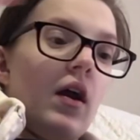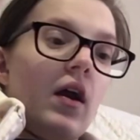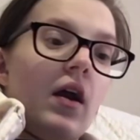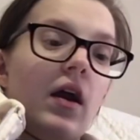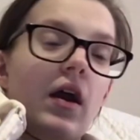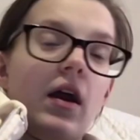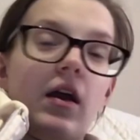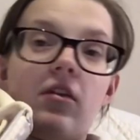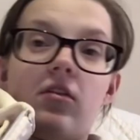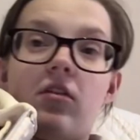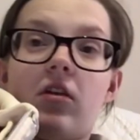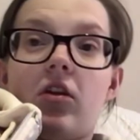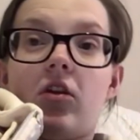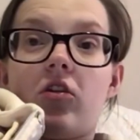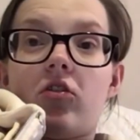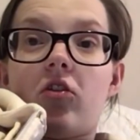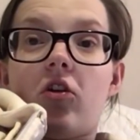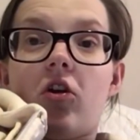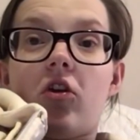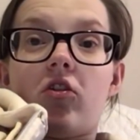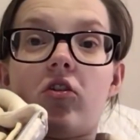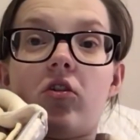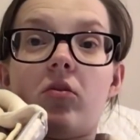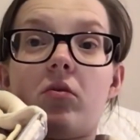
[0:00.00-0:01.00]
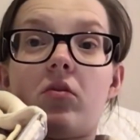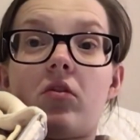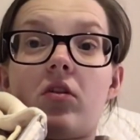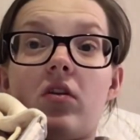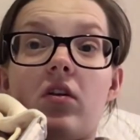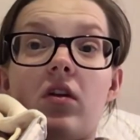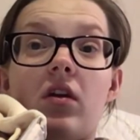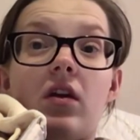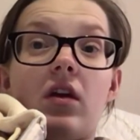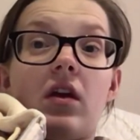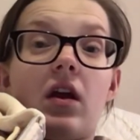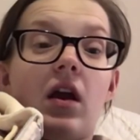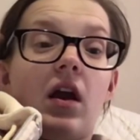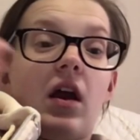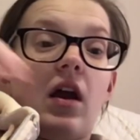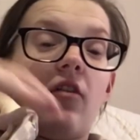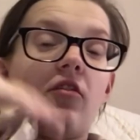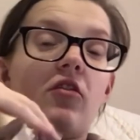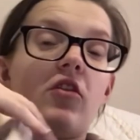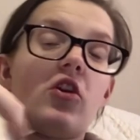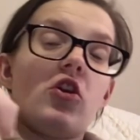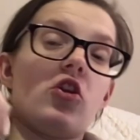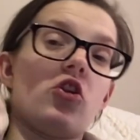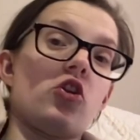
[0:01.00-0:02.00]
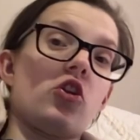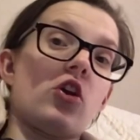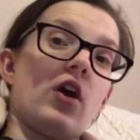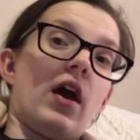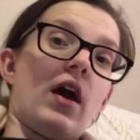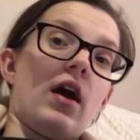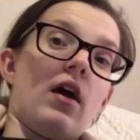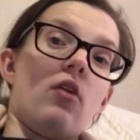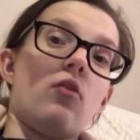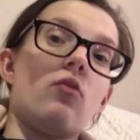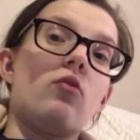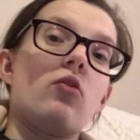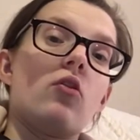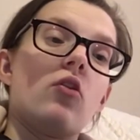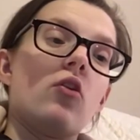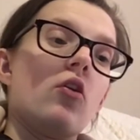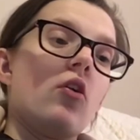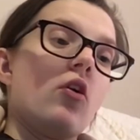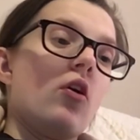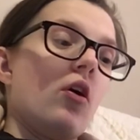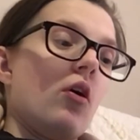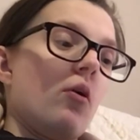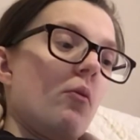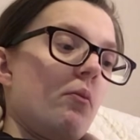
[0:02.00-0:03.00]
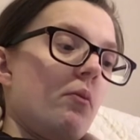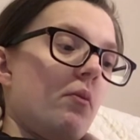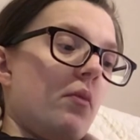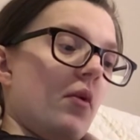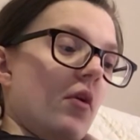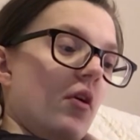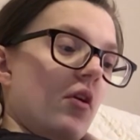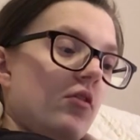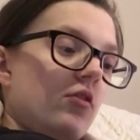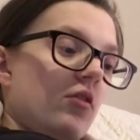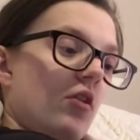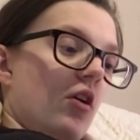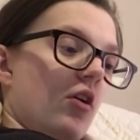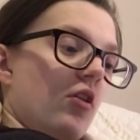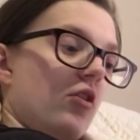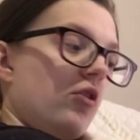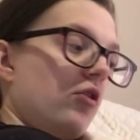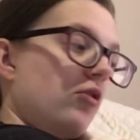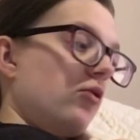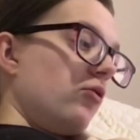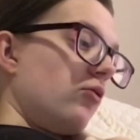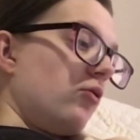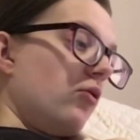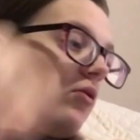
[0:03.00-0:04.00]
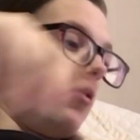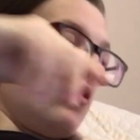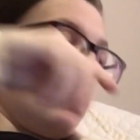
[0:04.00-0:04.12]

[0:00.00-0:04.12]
hand sanitizer because I didn't have any gel, but I googled